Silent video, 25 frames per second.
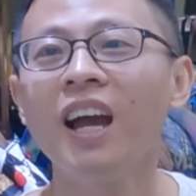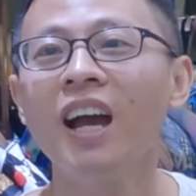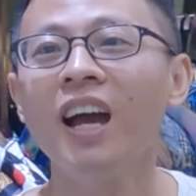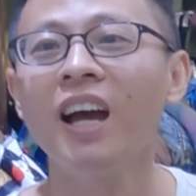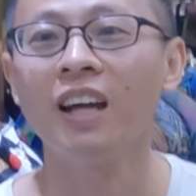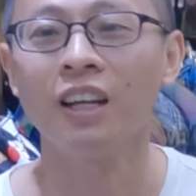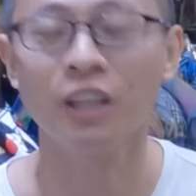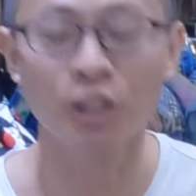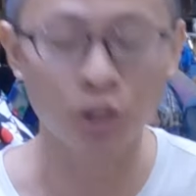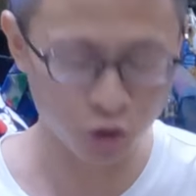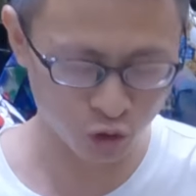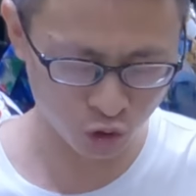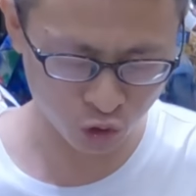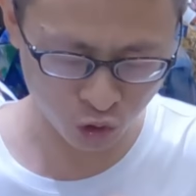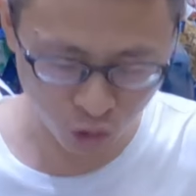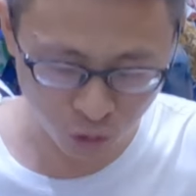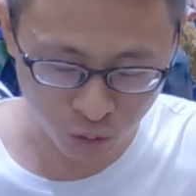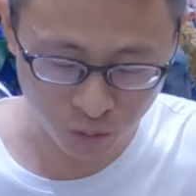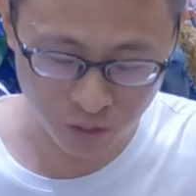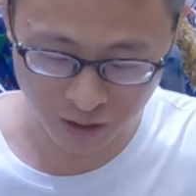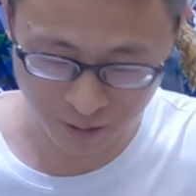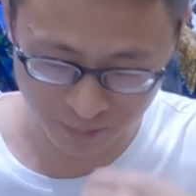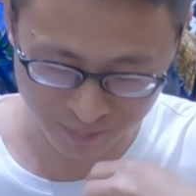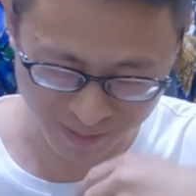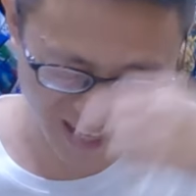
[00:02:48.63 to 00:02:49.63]
Yeah. The
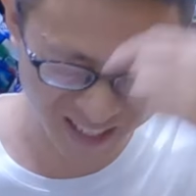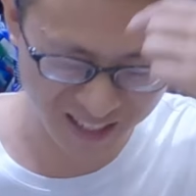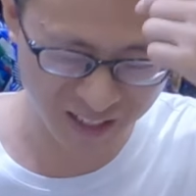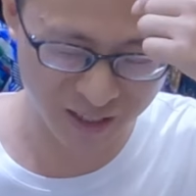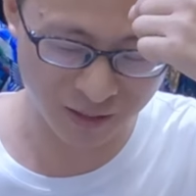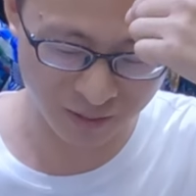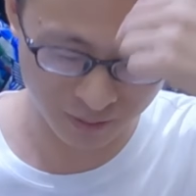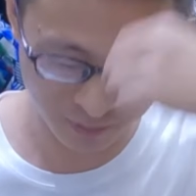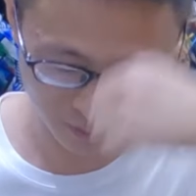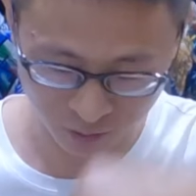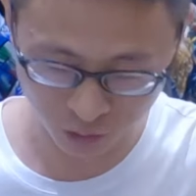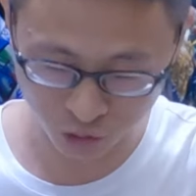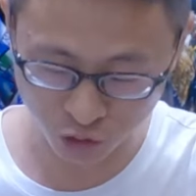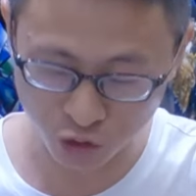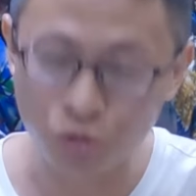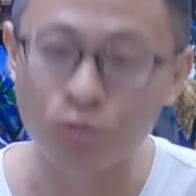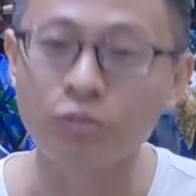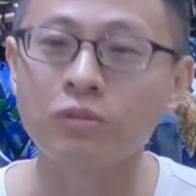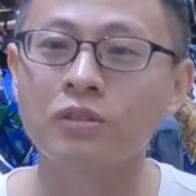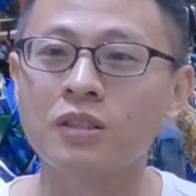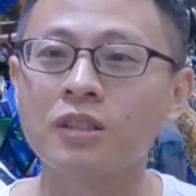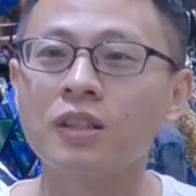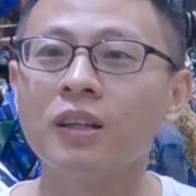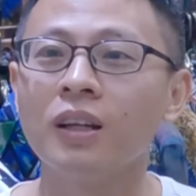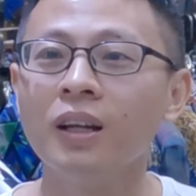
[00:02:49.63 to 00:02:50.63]
truth must
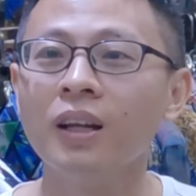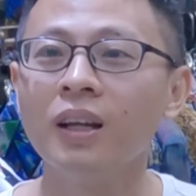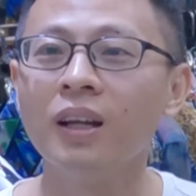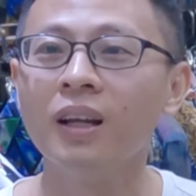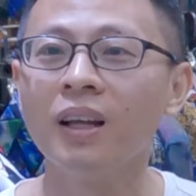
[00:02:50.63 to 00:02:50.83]
choose.